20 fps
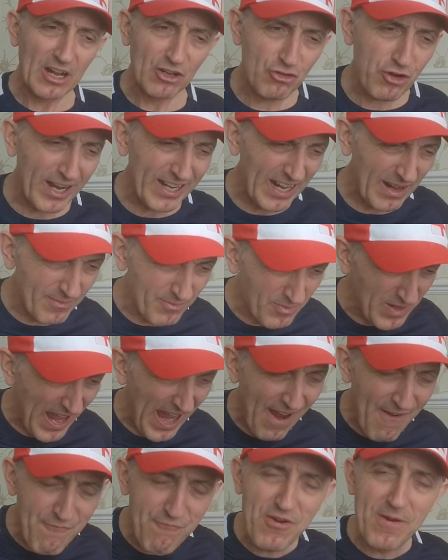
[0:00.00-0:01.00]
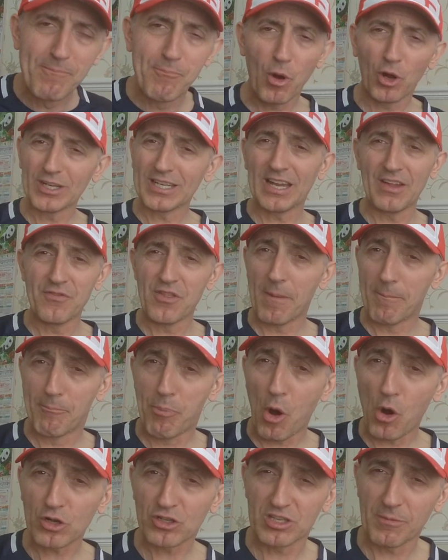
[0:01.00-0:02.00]
Tried to, everybody in the
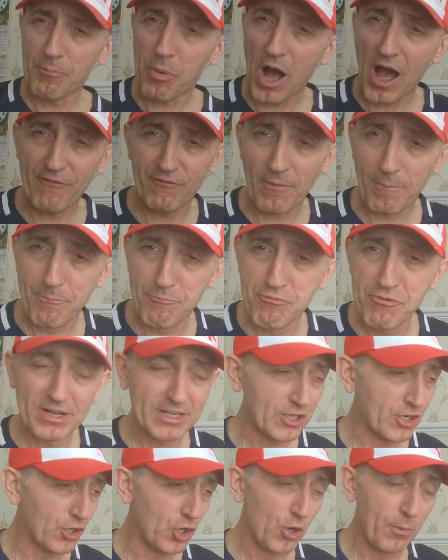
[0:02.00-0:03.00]
box apart from Bridkin,